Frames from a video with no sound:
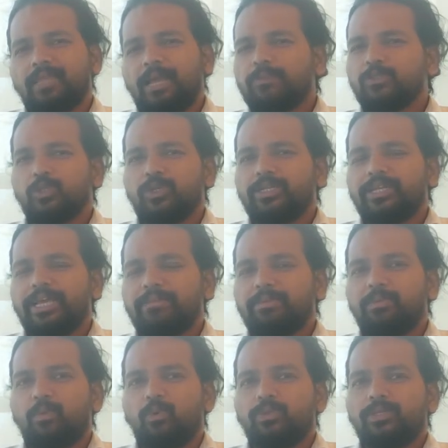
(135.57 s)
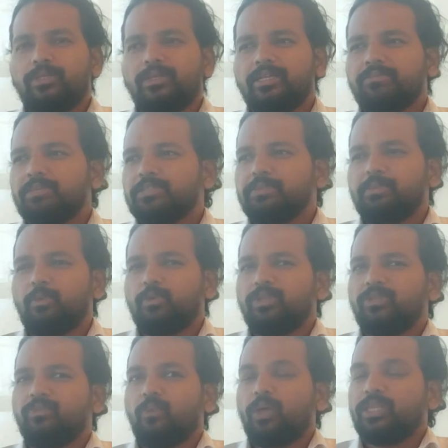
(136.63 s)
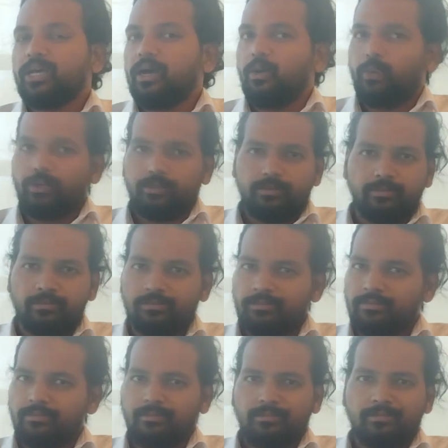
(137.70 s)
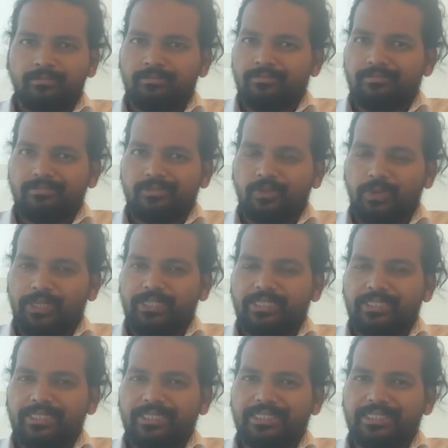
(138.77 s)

I'm sure it must be more than 1 hour, right?